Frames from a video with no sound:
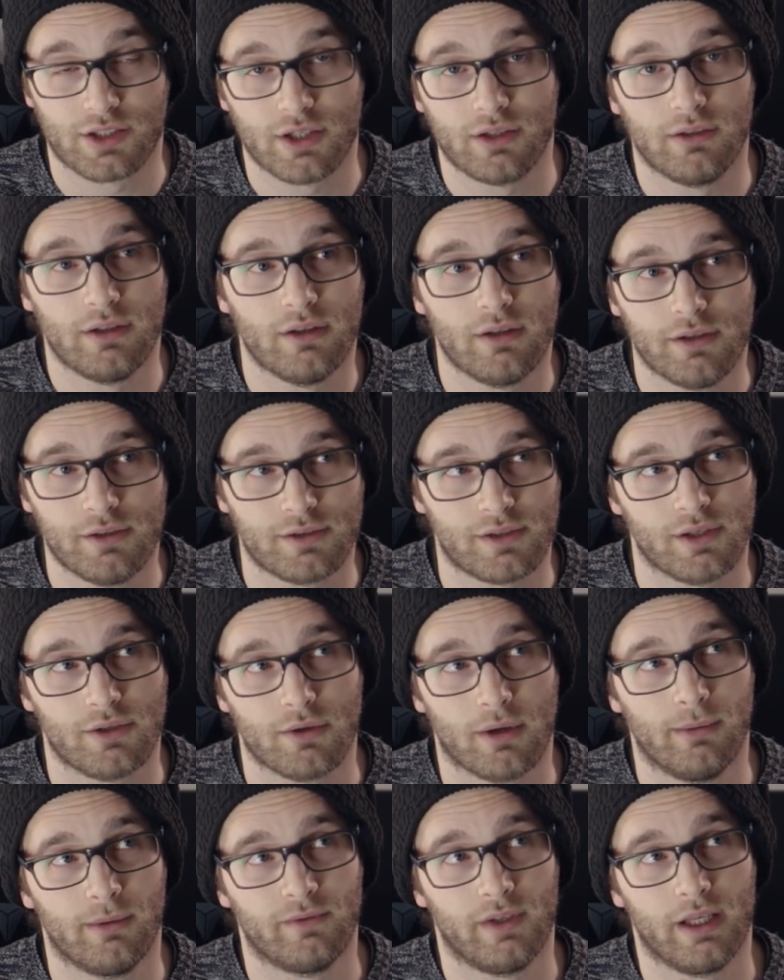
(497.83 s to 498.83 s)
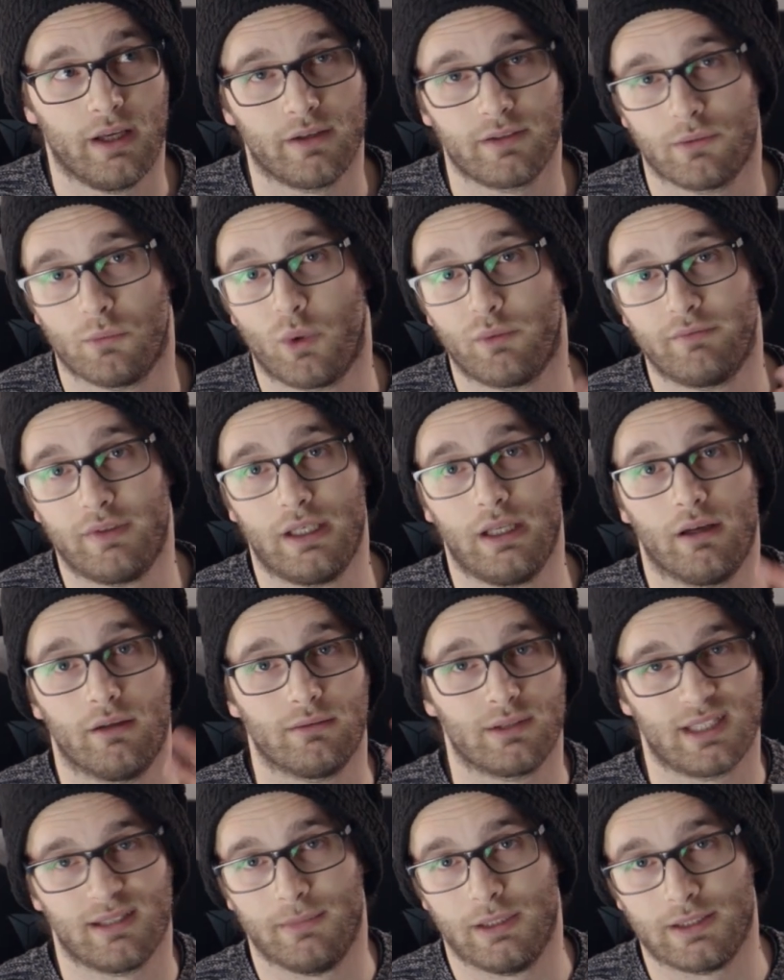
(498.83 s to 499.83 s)
Two lucid dreaming videos and one video
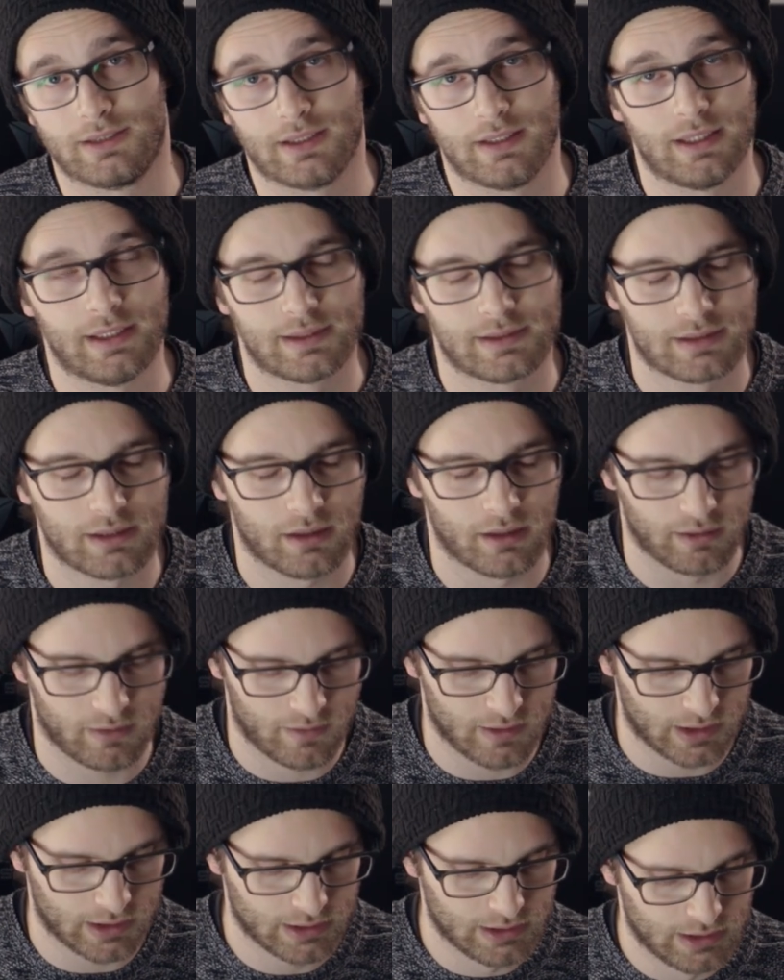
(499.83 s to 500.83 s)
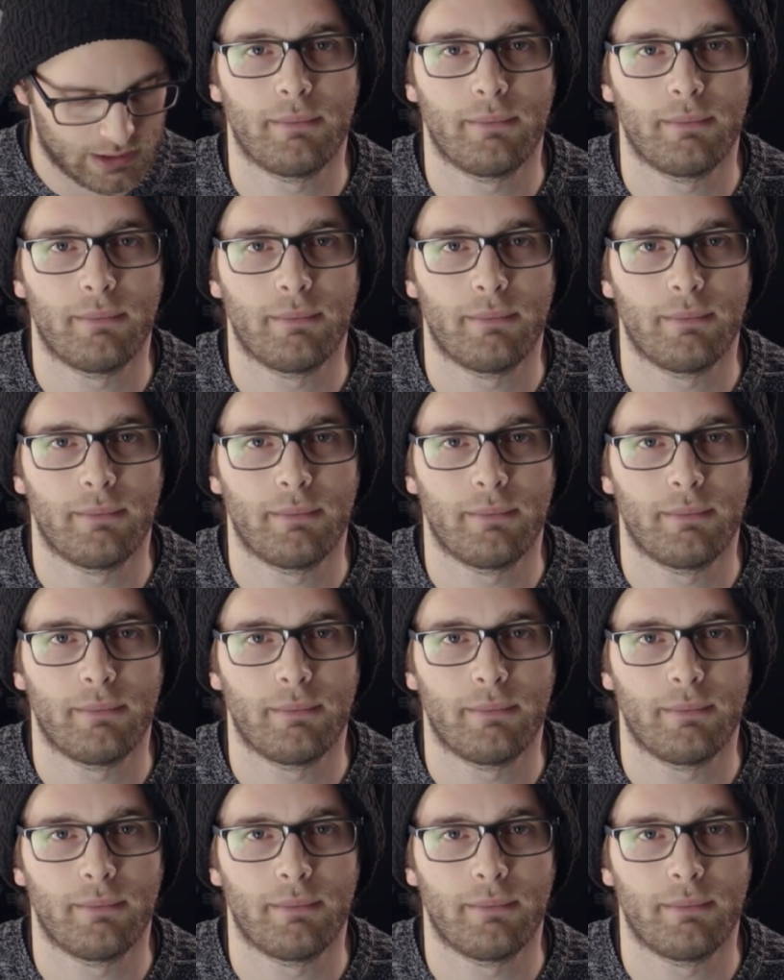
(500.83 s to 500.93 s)
similar to this kind of thing.